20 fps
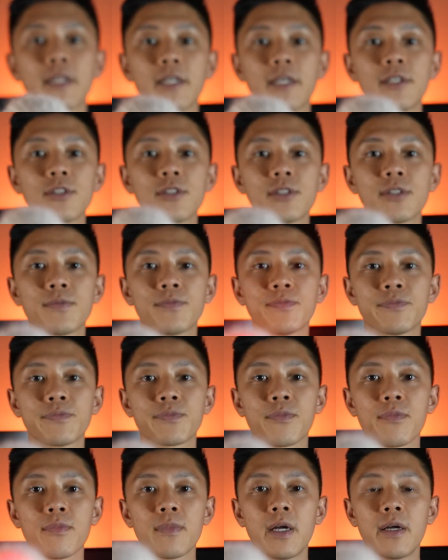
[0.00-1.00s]
this,
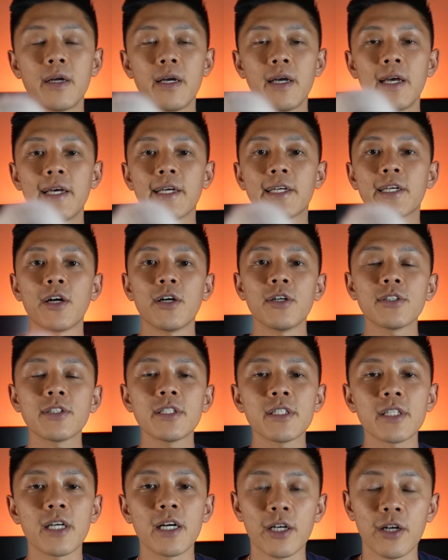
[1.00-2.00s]
it
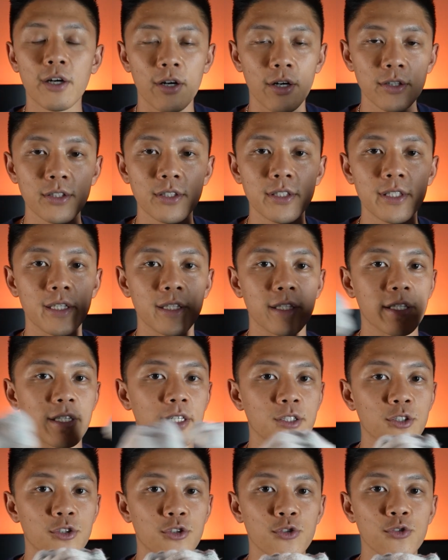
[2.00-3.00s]
causes a constant
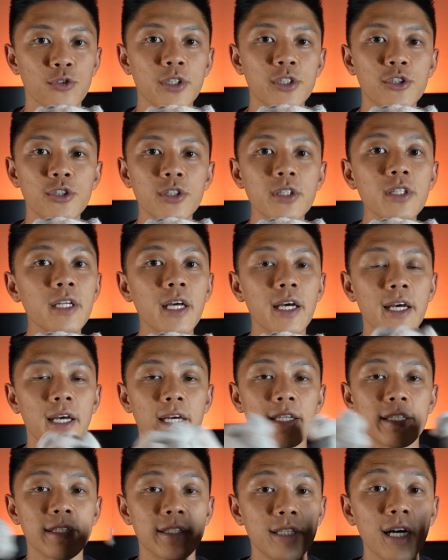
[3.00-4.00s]
constriction
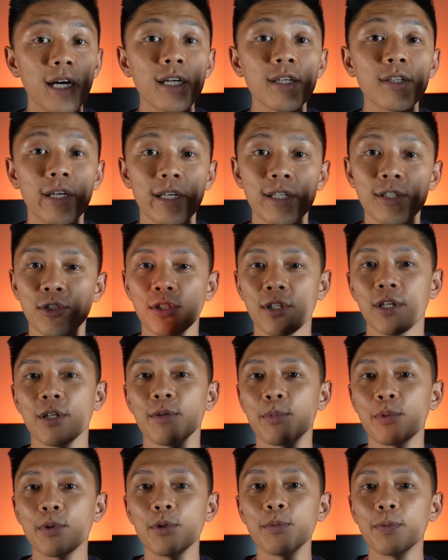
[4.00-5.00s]
and dilation of
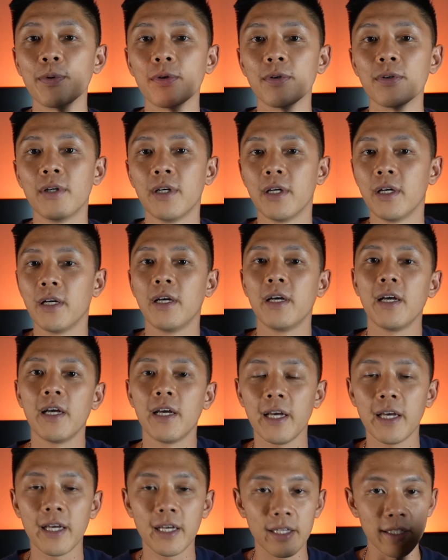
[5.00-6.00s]
the pupil.
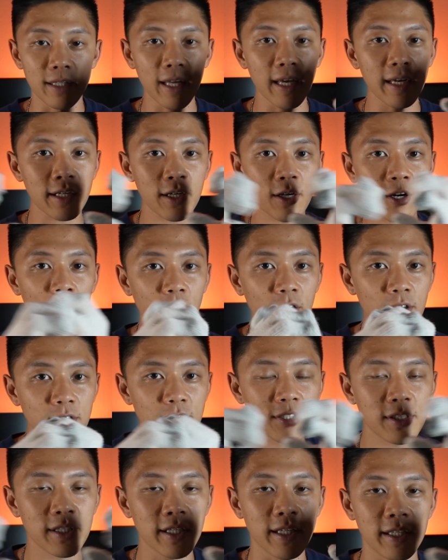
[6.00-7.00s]
And that
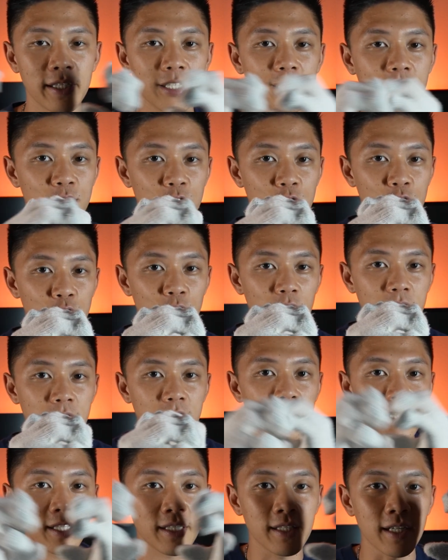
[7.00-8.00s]
constant
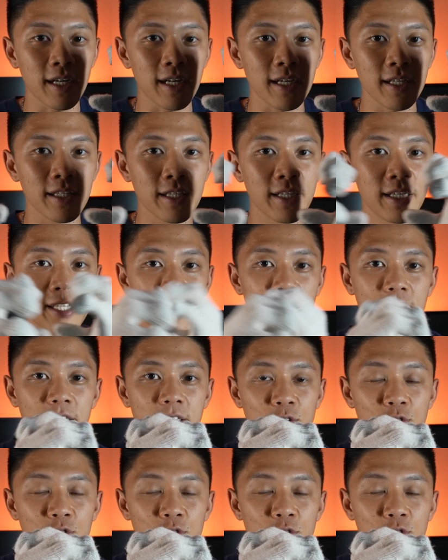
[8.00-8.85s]
constricting, dilating,